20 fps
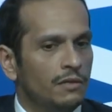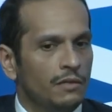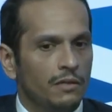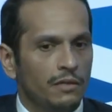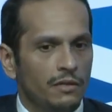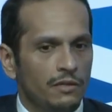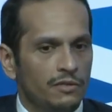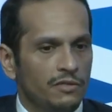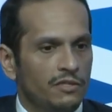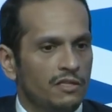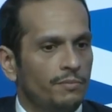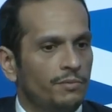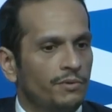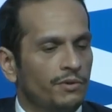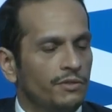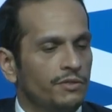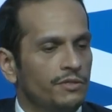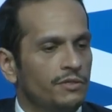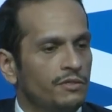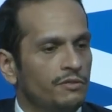is the
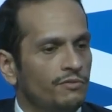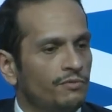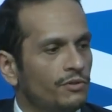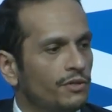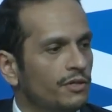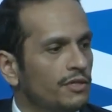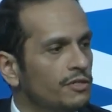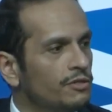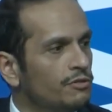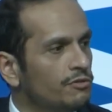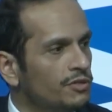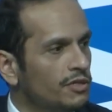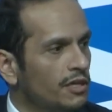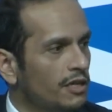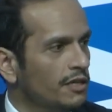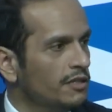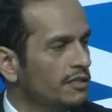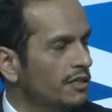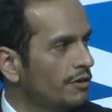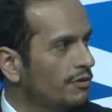process for us to
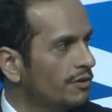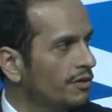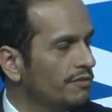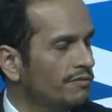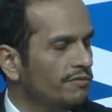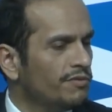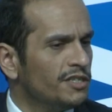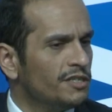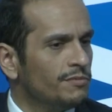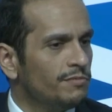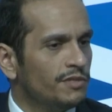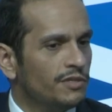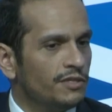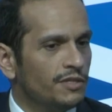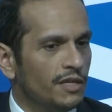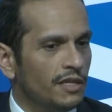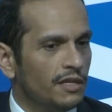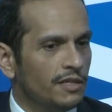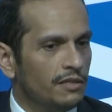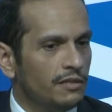select our investments,
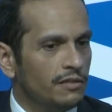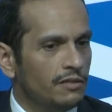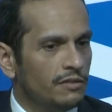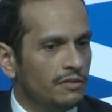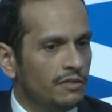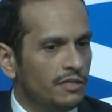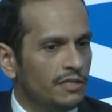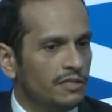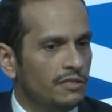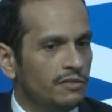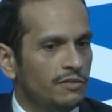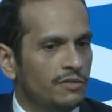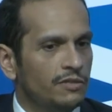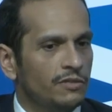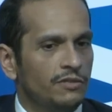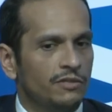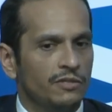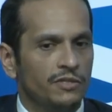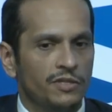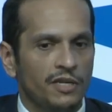and these
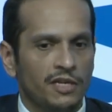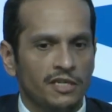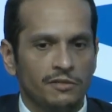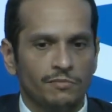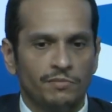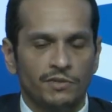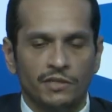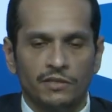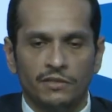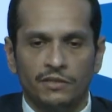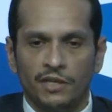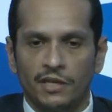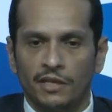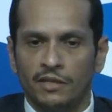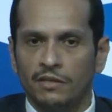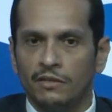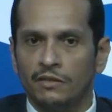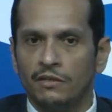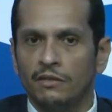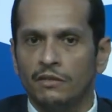decisions has been
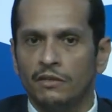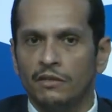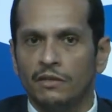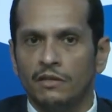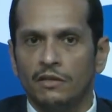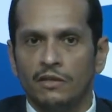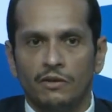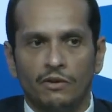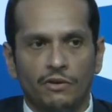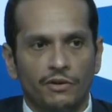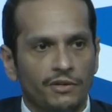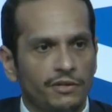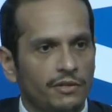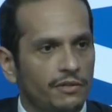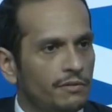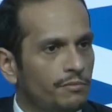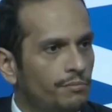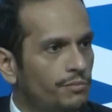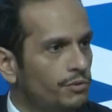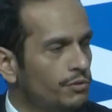taken on
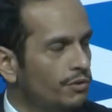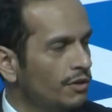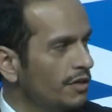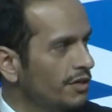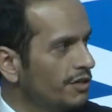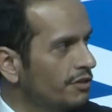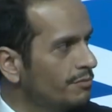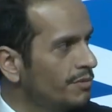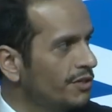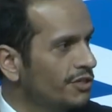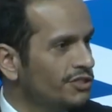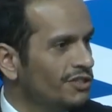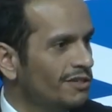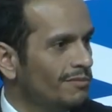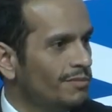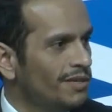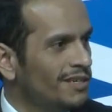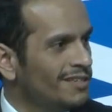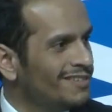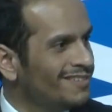purely commercial
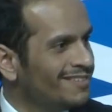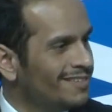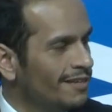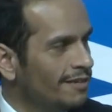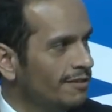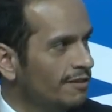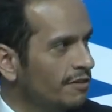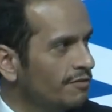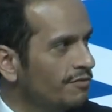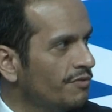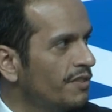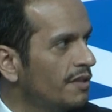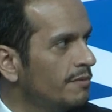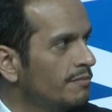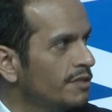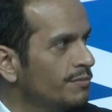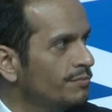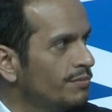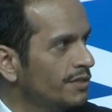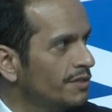basis, and none of them is
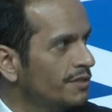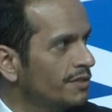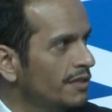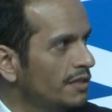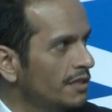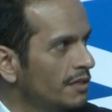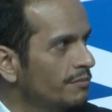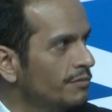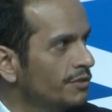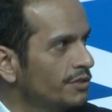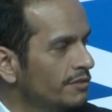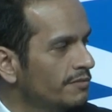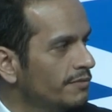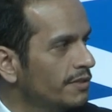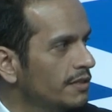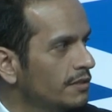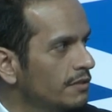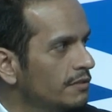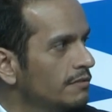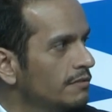politically motivated.